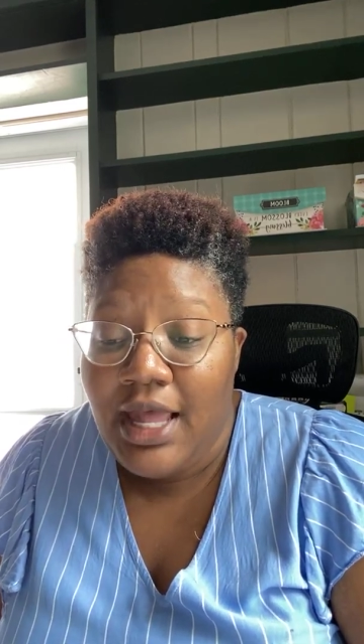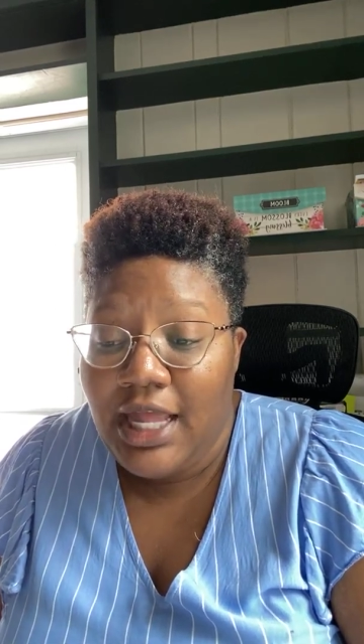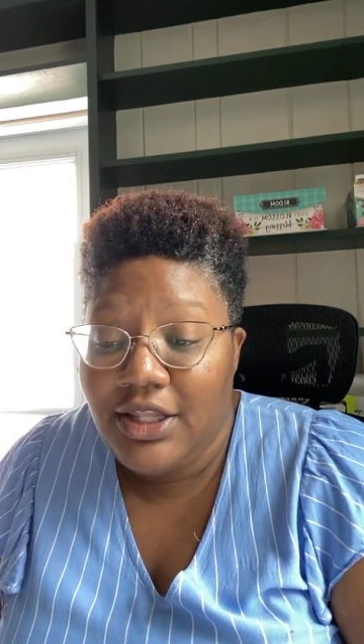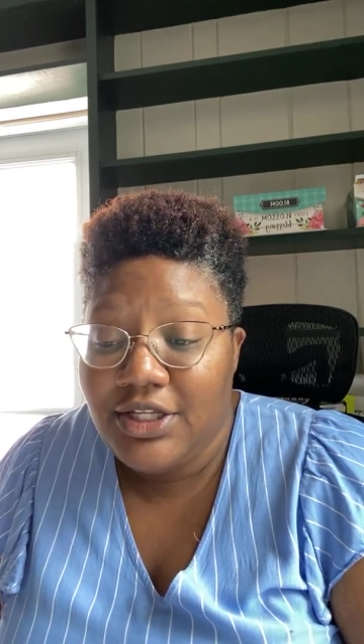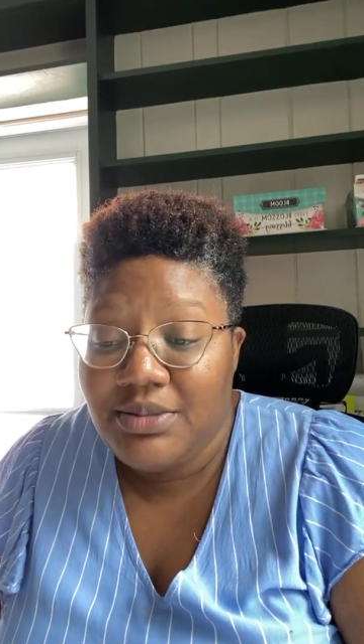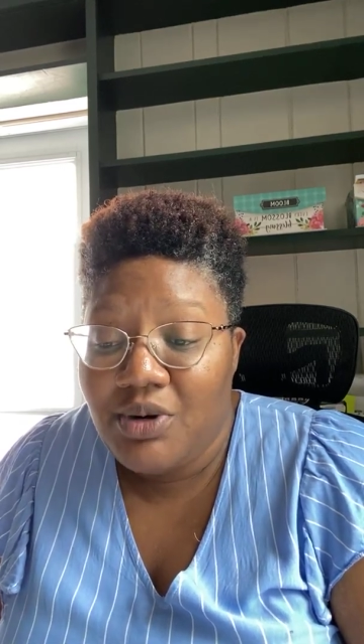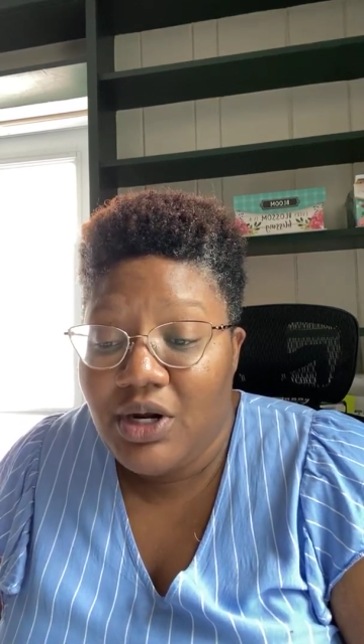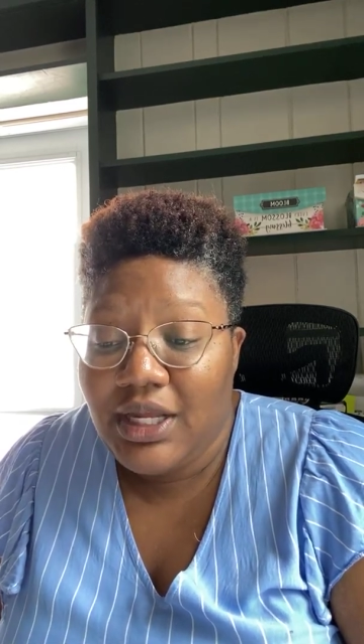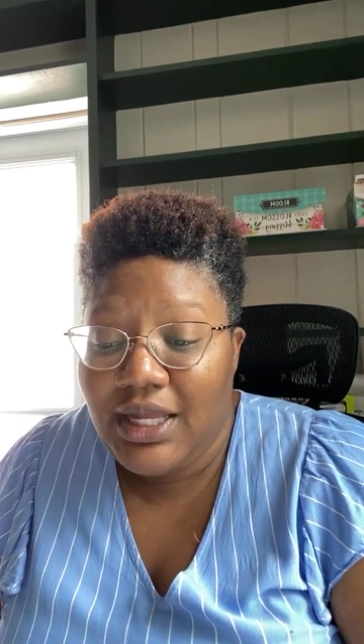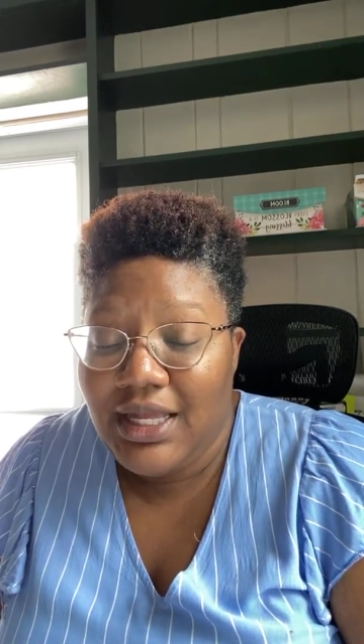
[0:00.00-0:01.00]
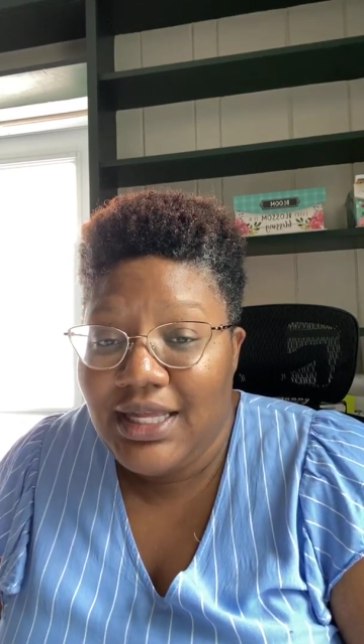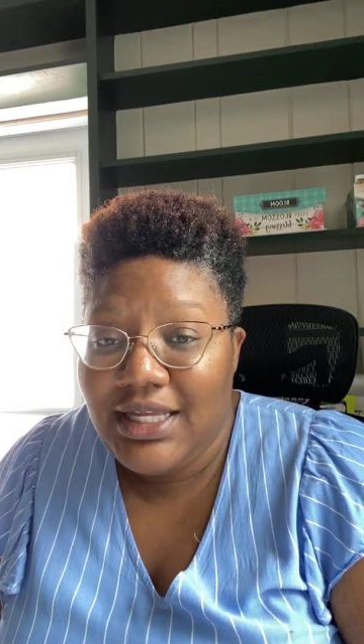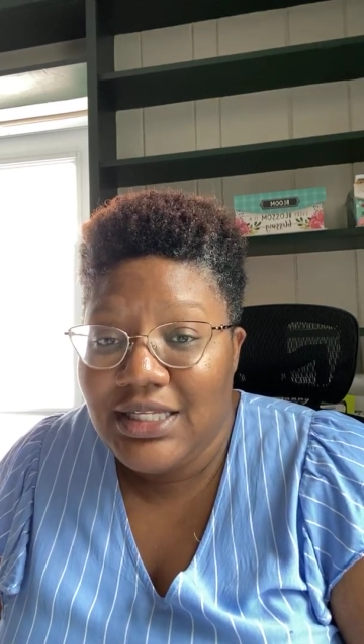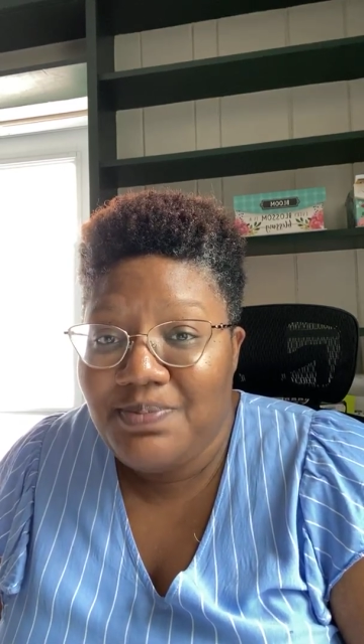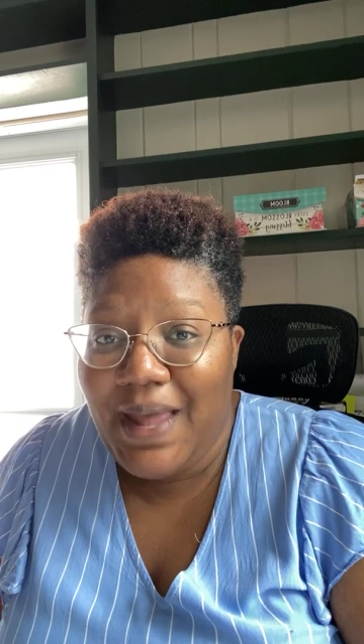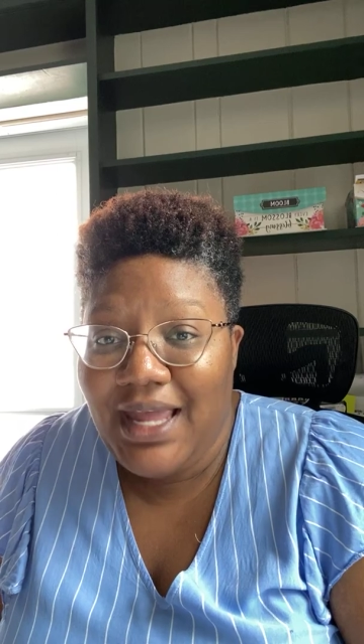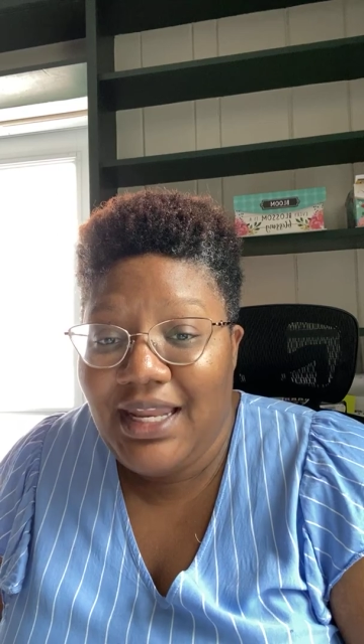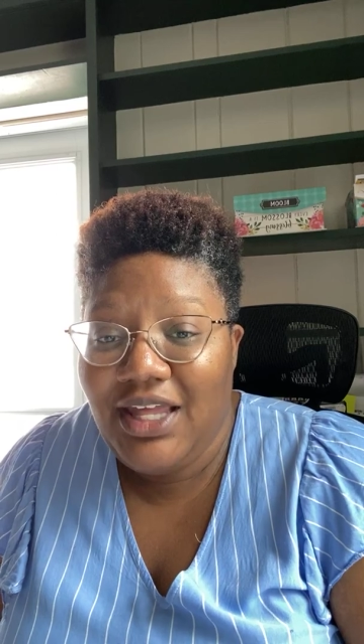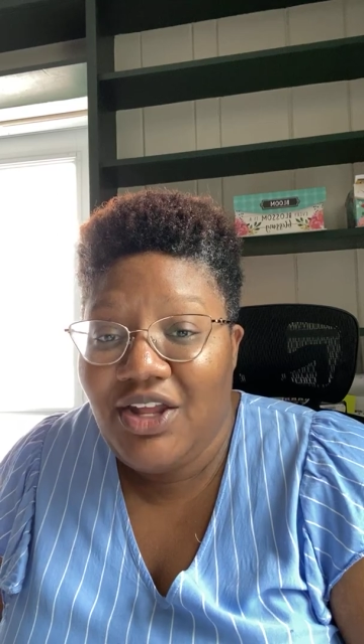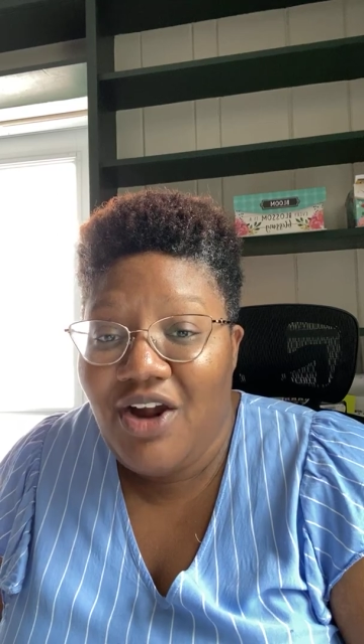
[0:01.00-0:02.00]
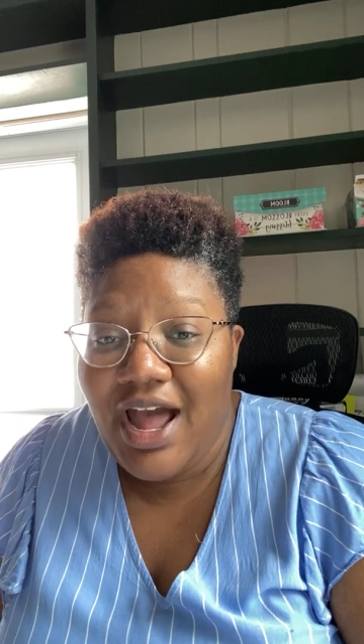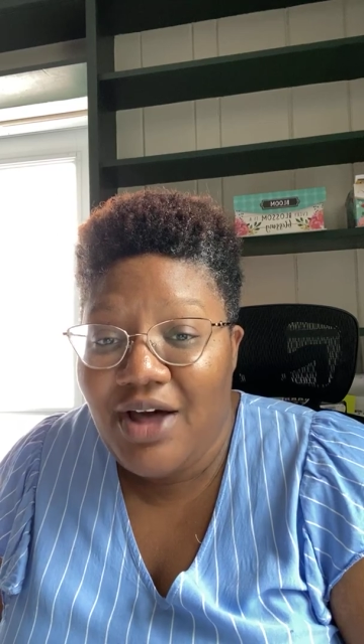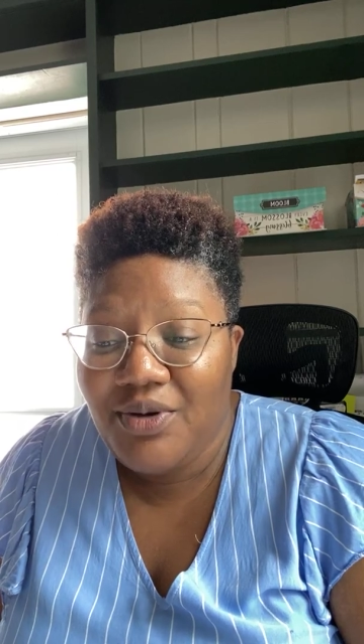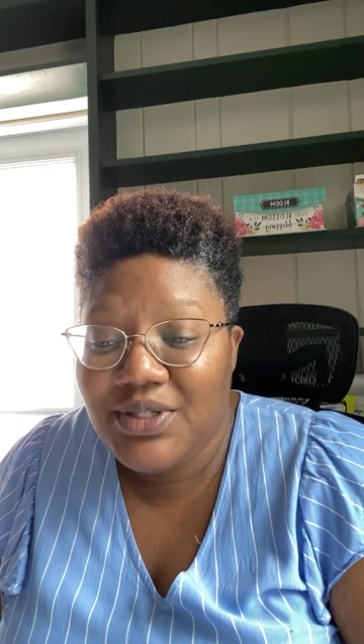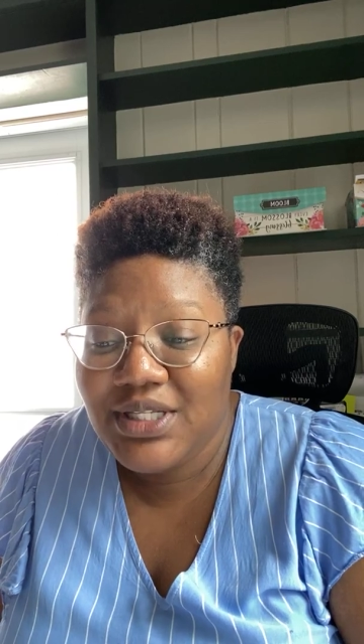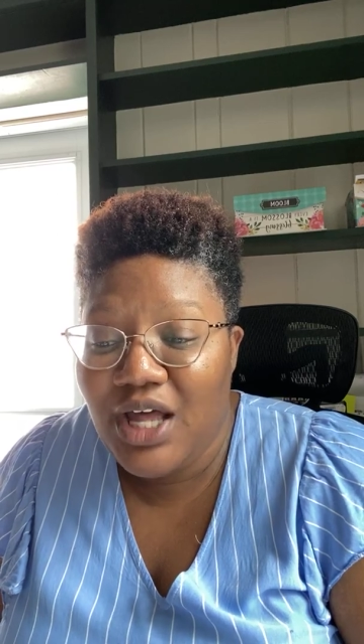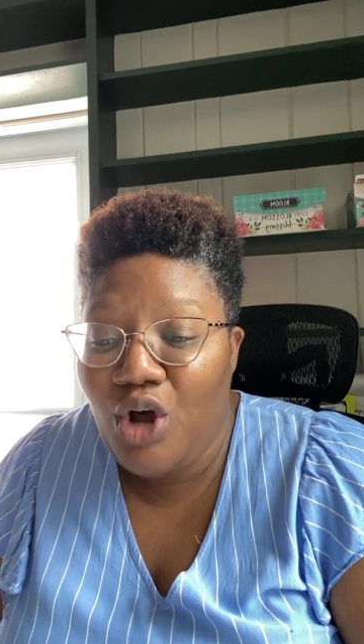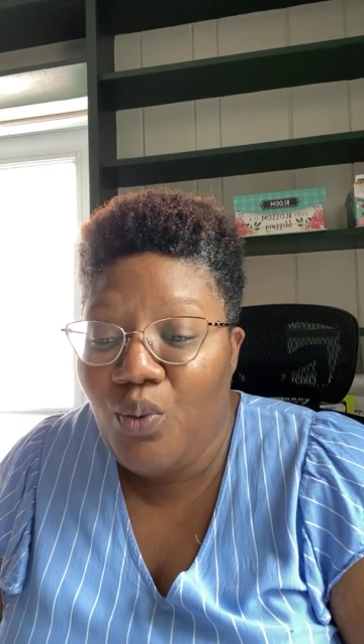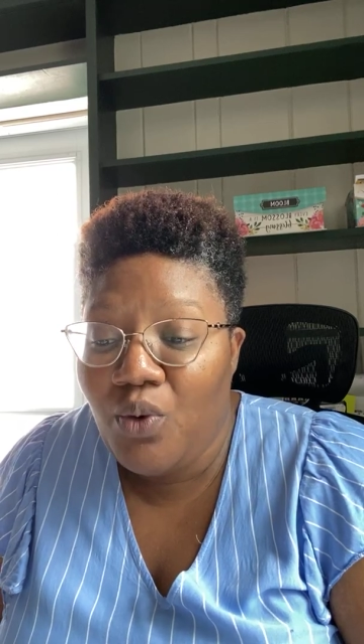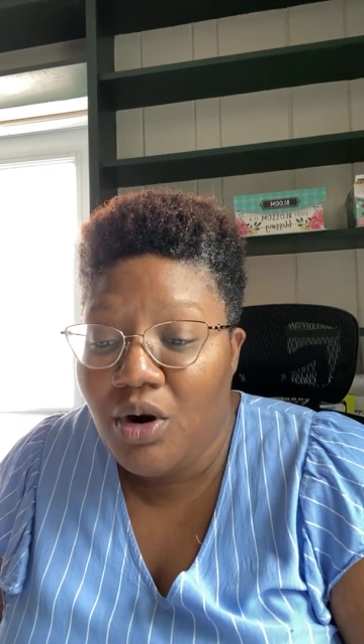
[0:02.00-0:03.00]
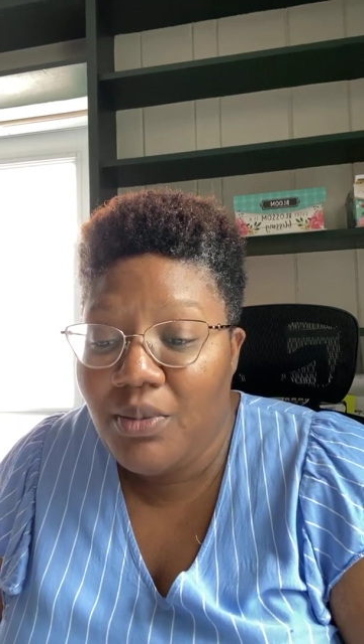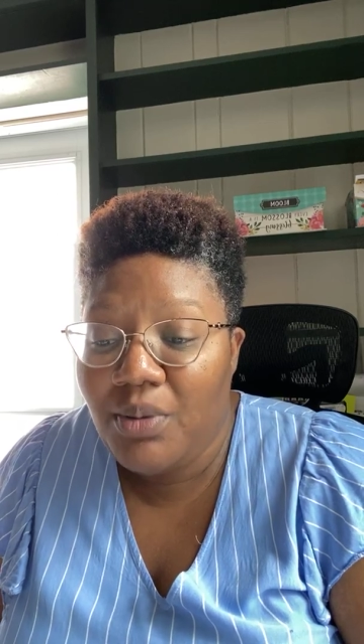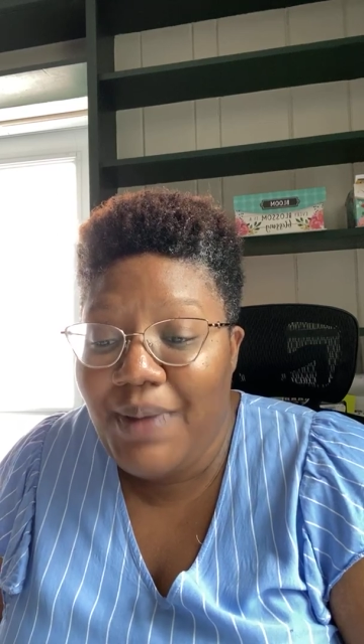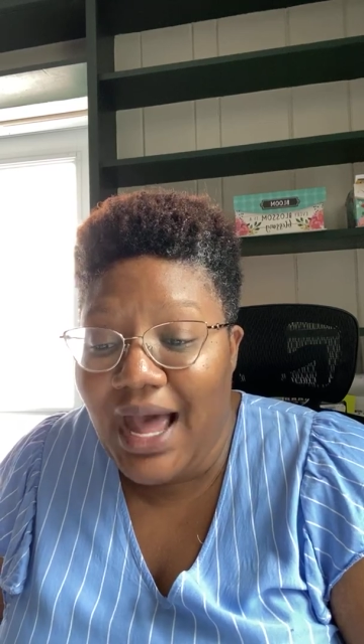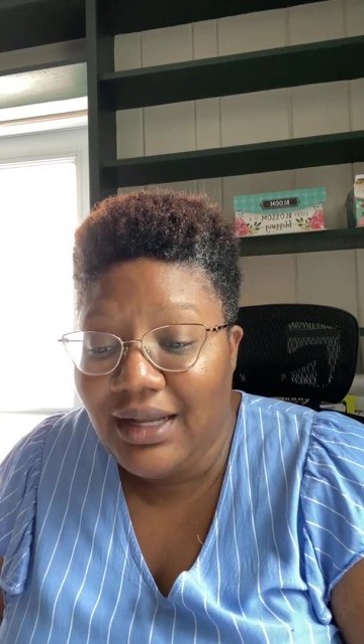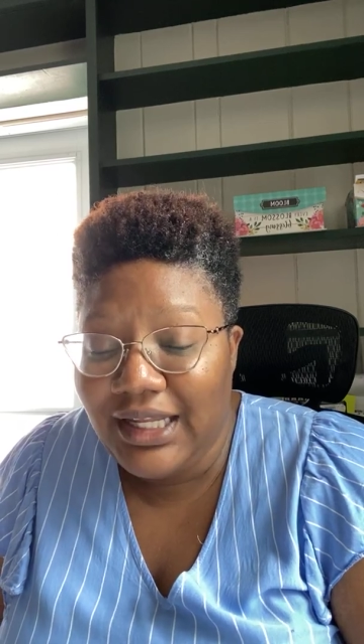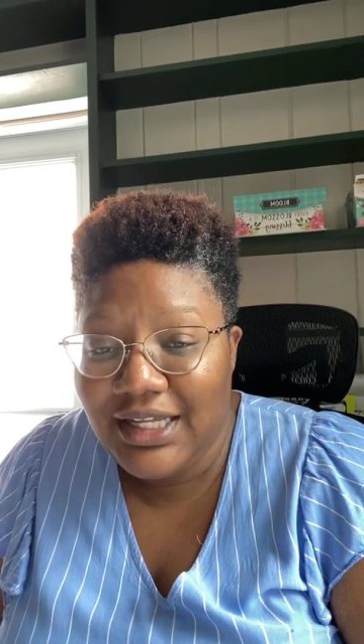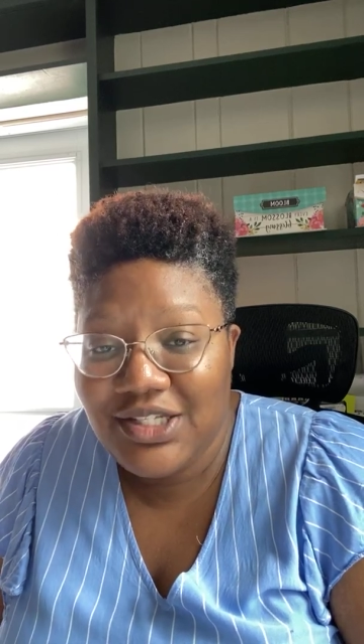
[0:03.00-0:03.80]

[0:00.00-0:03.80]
in this market is painting your house a warmer palette.